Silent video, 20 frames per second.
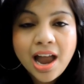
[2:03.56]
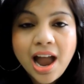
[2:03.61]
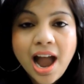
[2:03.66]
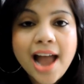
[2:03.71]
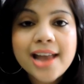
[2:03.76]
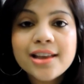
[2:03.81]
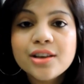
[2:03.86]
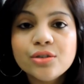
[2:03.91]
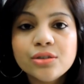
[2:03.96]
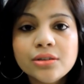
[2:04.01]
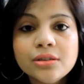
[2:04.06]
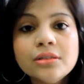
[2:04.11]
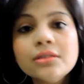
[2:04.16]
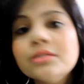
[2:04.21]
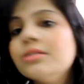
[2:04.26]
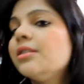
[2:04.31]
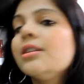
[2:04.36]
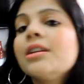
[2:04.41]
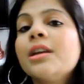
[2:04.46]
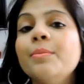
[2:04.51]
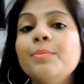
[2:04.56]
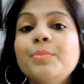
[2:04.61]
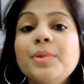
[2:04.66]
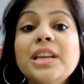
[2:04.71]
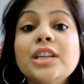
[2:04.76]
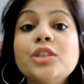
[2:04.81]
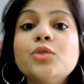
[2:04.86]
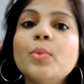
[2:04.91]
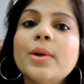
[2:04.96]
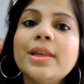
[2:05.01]
I couldn't
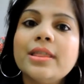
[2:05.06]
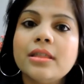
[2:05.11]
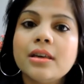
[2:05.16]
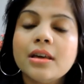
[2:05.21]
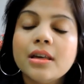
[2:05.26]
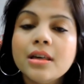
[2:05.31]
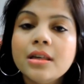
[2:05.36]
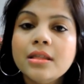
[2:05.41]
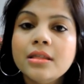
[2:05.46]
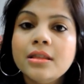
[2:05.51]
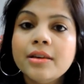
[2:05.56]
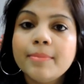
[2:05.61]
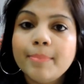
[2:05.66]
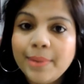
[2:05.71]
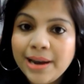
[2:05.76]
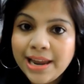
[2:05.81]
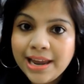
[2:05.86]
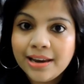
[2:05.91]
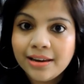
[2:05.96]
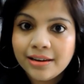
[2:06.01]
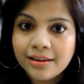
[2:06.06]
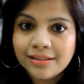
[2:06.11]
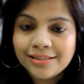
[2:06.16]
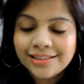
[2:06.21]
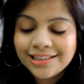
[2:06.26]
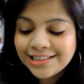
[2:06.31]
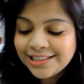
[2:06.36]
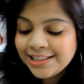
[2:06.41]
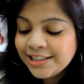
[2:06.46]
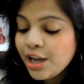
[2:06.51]
compete with the plane
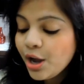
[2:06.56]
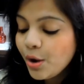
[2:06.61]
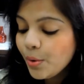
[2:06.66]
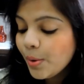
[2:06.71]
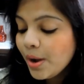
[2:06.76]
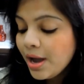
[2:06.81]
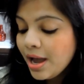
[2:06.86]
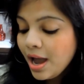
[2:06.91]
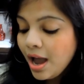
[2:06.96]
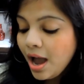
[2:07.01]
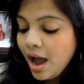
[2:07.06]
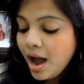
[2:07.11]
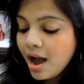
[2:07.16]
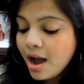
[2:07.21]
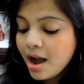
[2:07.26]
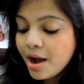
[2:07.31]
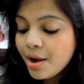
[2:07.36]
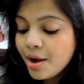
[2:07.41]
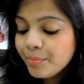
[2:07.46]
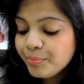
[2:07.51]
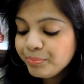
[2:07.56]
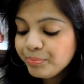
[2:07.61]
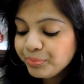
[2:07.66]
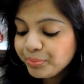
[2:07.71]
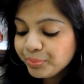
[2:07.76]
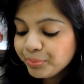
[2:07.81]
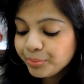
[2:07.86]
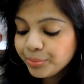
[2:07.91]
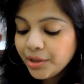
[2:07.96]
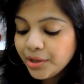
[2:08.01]
so um,
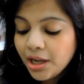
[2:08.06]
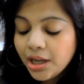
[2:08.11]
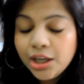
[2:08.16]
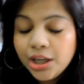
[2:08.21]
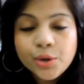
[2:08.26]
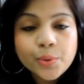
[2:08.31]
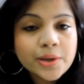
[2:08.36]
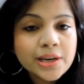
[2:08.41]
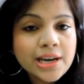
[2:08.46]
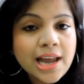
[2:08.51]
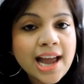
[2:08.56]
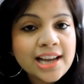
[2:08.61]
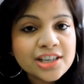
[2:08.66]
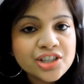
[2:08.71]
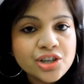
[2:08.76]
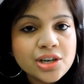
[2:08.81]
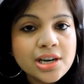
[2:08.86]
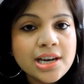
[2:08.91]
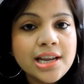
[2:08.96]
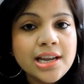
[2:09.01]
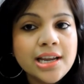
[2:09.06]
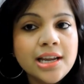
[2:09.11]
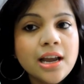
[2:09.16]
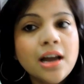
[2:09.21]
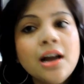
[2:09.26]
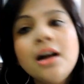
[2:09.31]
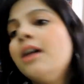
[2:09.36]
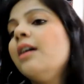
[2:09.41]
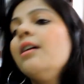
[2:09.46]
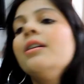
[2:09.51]
you can actually
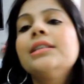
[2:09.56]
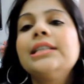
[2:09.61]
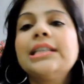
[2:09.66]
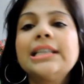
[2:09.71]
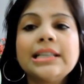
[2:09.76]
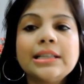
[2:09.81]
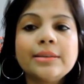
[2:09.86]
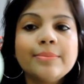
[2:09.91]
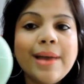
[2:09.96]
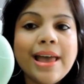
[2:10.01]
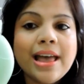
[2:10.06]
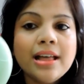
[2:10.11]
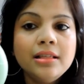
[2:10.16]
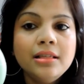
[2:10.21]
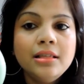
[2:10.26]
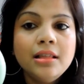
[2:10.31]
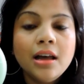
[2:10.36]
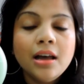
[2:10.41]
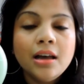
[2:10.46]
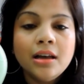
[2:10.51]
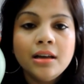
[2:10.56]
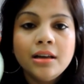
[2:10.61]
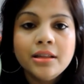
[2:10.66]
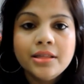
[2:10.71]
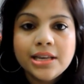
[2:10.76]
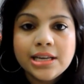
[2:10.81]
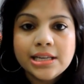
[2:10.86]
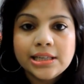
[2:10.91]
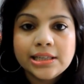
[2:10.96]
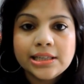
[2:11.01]
uh, smell uh,
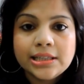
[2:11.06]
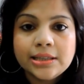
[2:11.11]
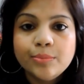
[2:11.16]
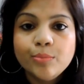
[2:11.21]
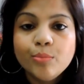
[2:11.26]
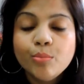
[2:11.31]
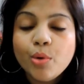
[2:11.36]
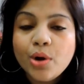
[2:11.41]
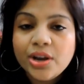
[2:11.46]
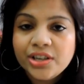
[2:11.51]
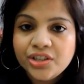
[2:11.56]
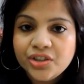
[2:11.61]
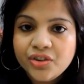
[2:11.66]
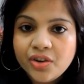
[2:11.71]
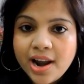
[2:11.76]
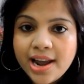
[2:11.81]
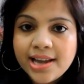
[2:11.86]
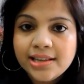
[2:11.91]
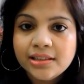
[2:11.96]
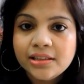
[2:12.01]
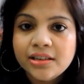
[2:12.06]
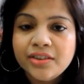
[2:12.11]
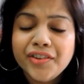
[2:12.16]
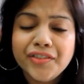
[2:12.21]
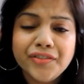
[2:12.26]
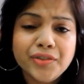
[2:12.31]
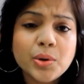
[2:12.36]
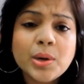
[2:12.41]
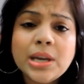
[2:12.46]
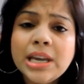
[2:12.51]
this moisturizer
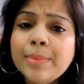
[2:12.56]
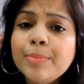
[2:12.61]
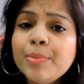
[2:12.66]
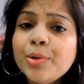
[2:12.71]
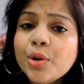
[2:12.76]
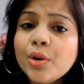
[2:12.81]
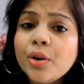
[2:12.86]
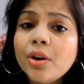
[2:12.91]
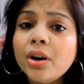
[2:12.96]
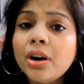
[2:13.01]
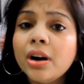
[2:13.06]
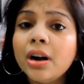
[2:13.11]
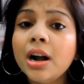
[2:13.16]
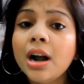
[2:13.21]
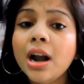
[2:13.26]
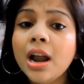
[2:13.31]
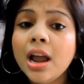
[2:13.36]
if you keep your